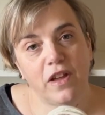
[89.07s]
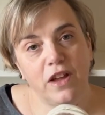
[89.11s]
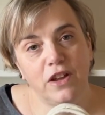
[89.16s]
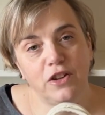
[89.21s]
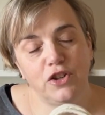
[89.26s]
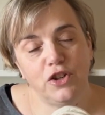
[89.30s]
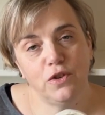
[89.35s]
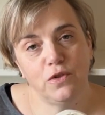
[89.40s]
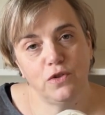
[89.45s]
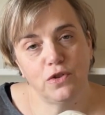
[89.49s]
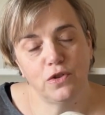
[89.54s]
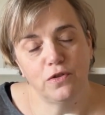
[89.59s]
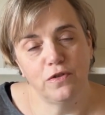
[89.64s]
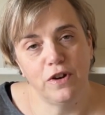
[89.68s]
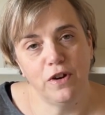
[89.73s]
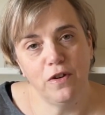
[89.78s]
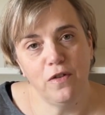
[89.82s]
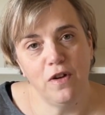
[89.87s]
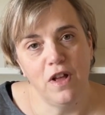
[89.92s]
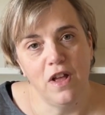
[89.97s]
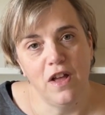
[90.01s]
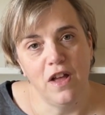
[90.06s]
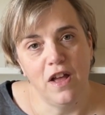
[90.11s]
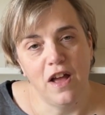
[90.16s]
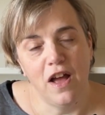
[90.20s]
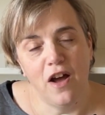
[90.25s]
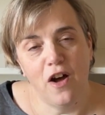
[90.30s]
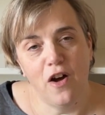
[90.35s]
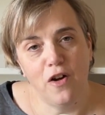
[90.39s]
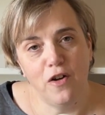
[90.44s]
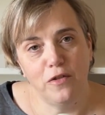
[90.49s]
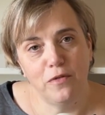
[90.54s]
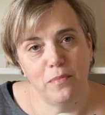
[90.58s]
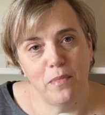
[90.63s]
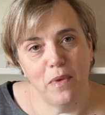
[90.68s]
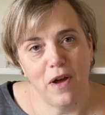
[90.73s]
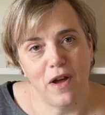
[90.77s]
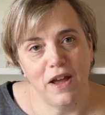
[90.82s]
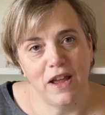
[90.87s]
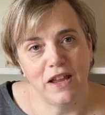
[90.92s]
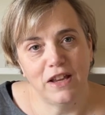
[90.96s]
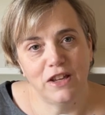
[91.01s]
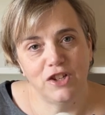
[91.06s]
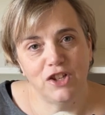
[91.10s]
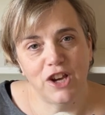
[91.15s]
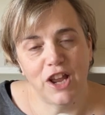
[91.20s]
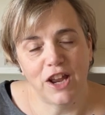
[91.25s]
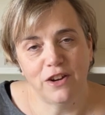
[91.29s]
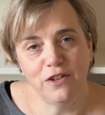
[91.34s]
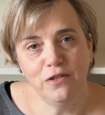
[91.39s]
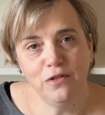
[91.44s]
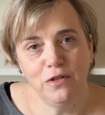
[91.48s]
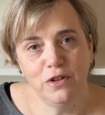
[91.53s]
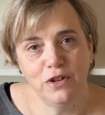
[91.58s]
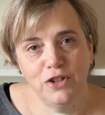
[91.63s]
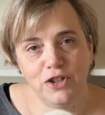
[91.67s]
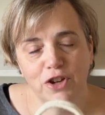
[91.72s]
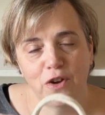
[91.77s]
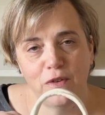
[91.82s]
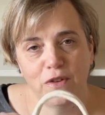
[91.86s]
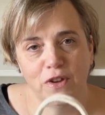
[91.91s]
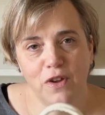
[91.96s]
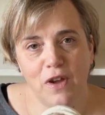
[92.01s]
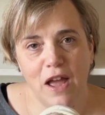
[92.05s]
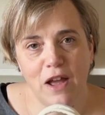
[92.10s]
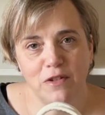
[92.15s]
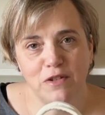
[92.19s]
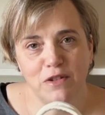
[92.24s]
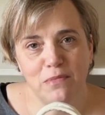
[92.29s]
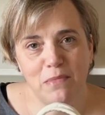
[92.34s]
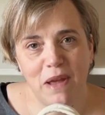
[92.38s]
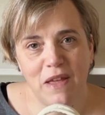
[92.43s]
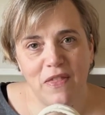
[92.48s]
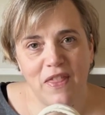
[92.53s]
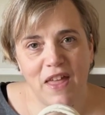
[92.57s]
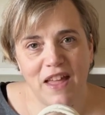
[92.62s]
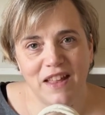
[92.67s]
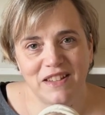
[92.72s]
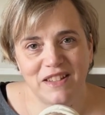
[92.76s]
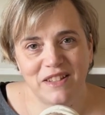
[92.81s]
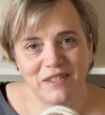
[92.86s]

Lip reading: tutorial on my channel showing you how to make that.